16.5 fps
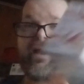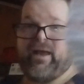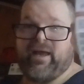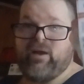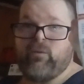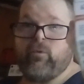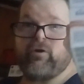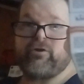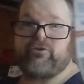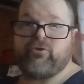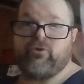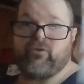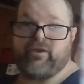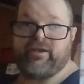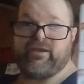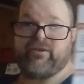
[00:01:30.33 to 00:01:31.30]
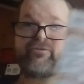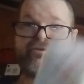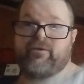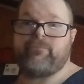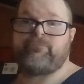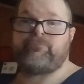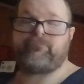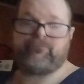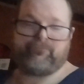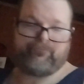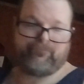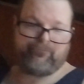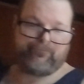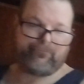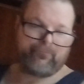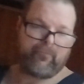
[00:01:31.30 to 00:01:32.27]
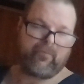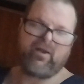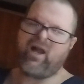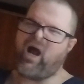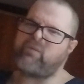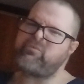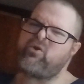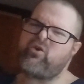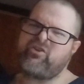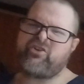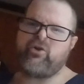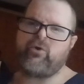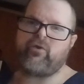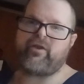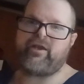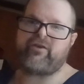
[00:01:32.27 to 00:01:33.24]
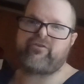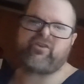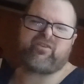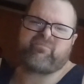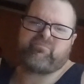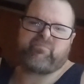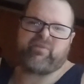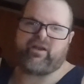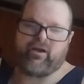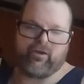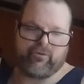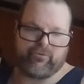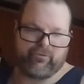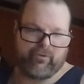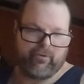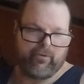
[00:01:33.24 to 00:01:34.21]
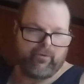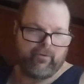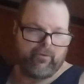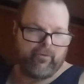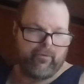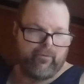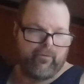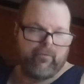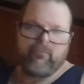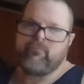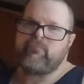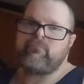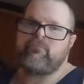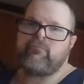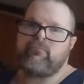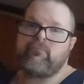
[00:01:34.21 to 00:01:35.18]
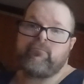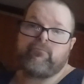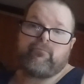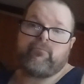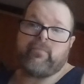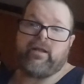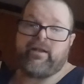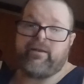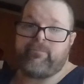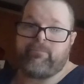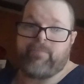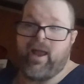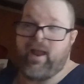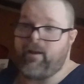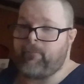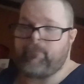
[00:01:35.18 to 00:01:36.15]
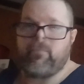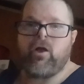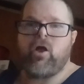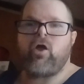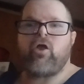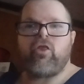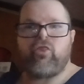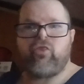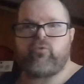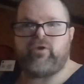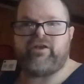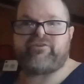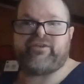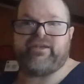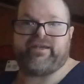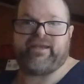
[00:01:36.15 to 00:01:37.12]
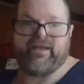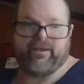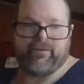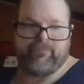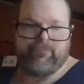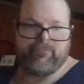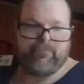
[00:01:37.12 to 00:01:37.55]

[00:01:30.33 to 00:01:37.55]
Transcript: and 1 or 2 of these. I'm doing 2 of these just because. And bam, 3C kit.